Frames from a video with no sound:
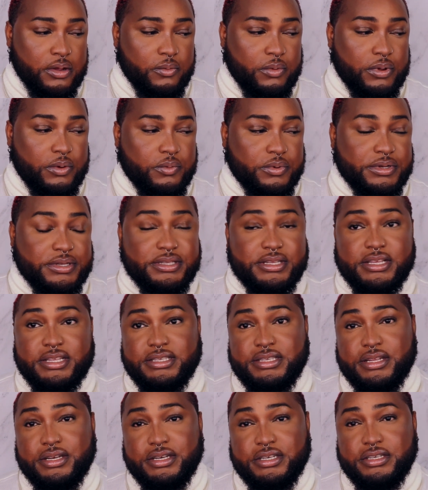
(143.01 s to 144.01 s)
with what is
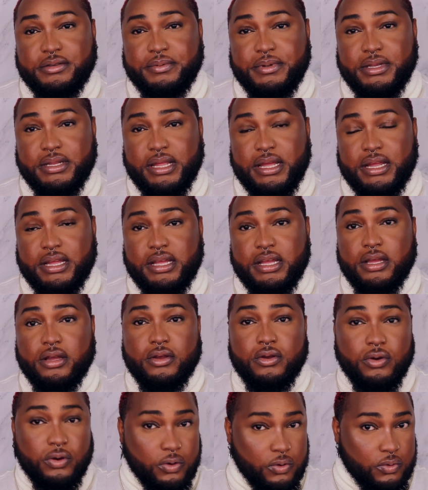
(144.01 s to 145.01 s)
considered to be like
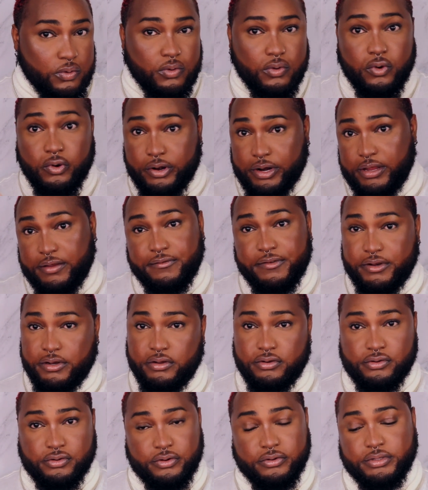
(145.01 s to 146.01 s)
cool or even
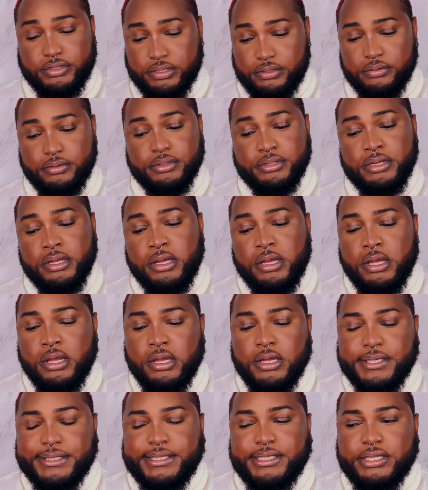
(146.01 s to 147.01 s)
neutral tones.
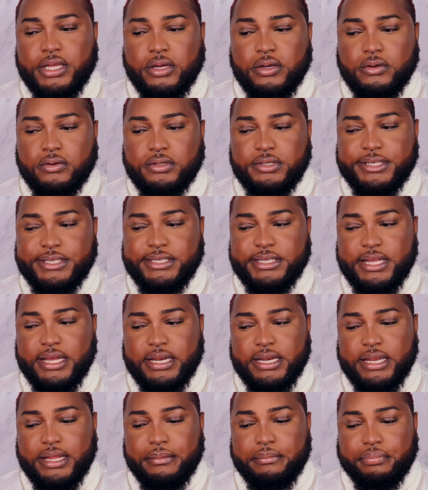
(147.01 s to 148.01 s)
So just
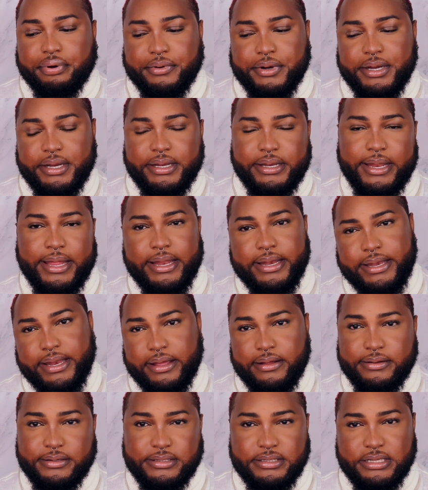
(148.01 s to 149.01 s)
kind of like break that
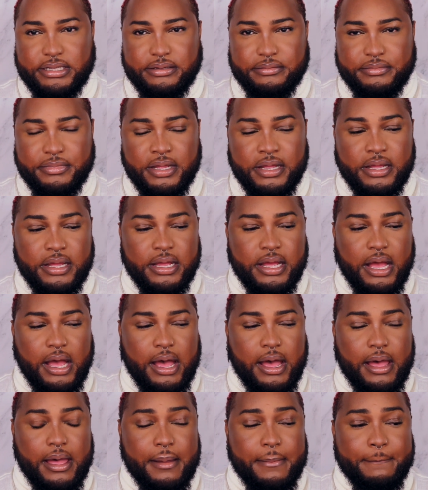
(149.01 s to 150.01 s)
down some.
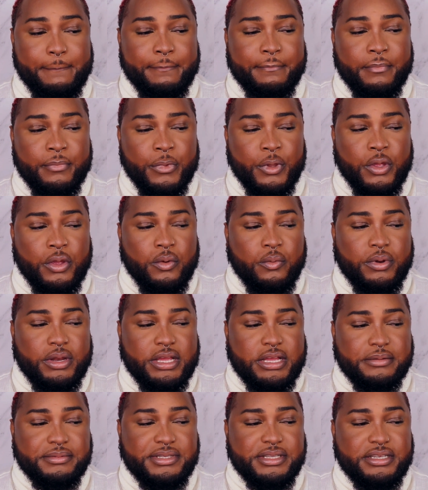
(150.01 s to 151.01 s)
Um, when it
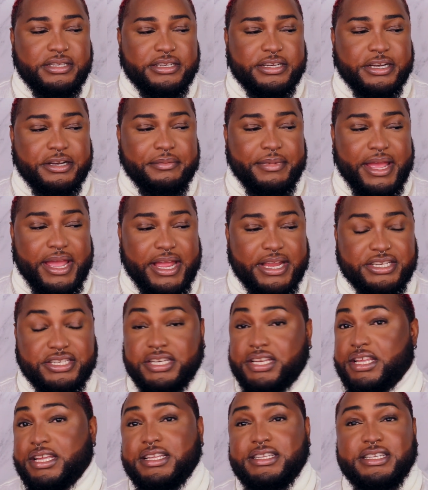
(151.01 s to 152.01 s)
comes to the term ash,
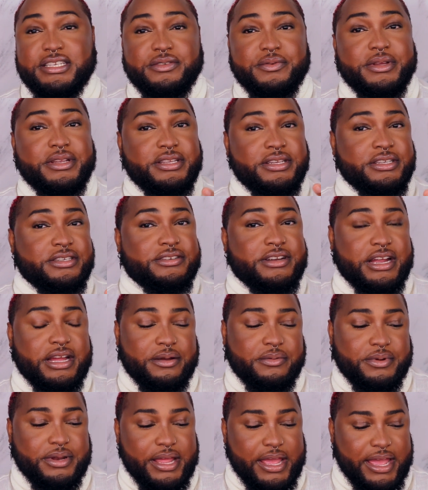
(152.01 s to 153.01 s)
the easiest way to
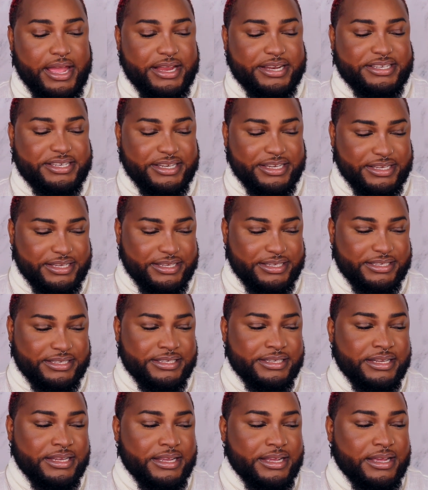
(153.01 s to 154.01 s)
describe what ash
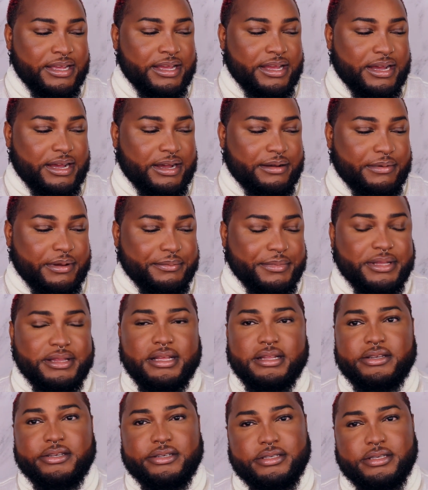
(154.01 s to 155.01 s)
is, um, I mean,
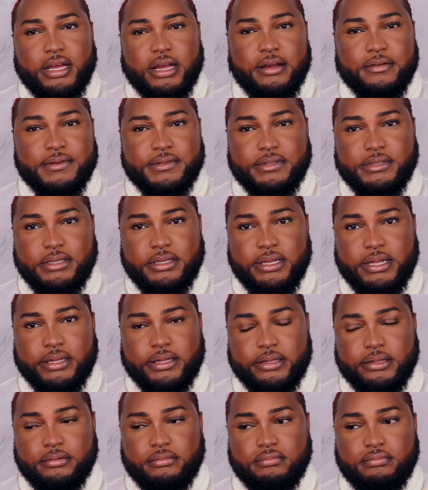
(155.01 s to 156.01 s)
like there's obviously
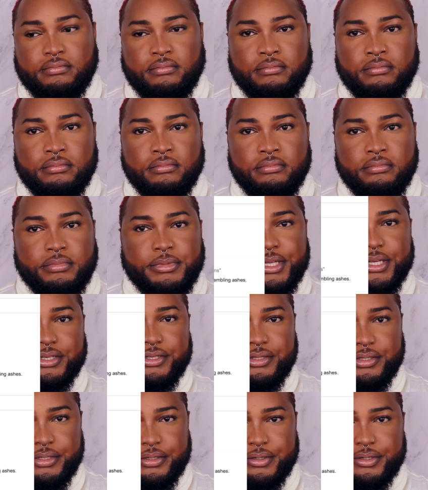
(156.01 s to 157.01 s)
like a
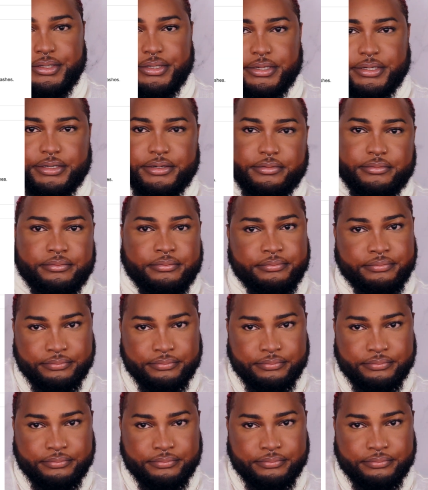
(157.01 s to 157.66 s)
dictionary term